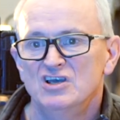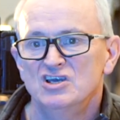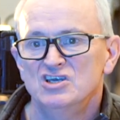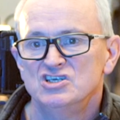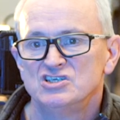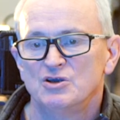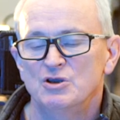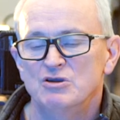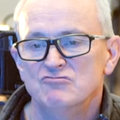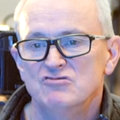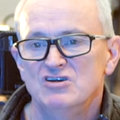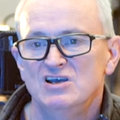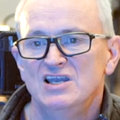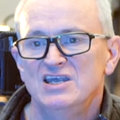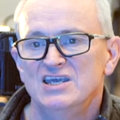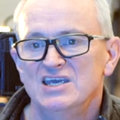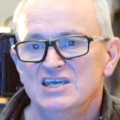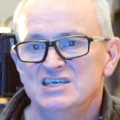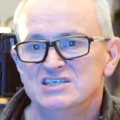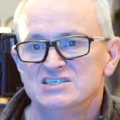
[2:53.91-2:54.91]
So it
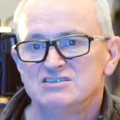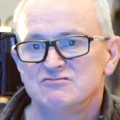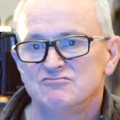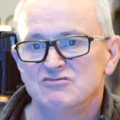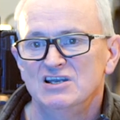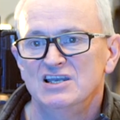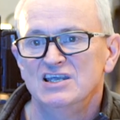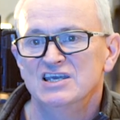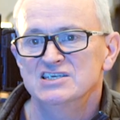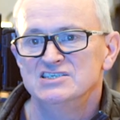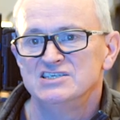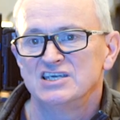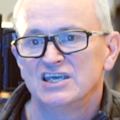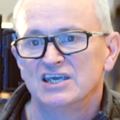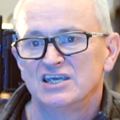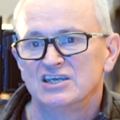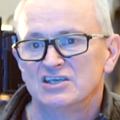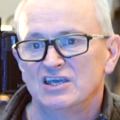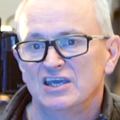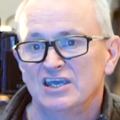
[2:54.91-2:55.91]
really is
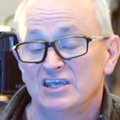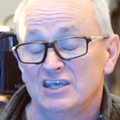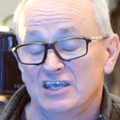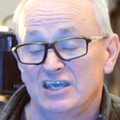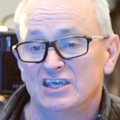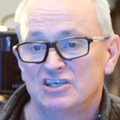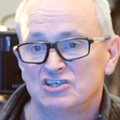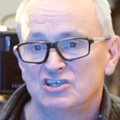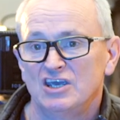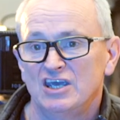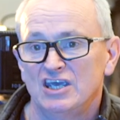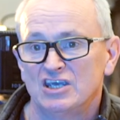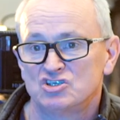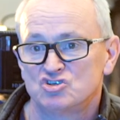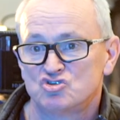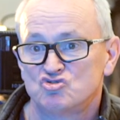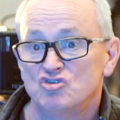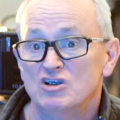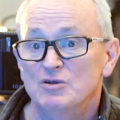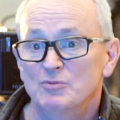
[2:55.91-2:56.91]

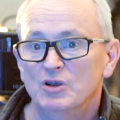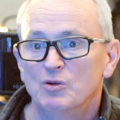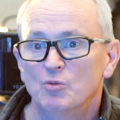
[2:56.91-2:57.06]
extremely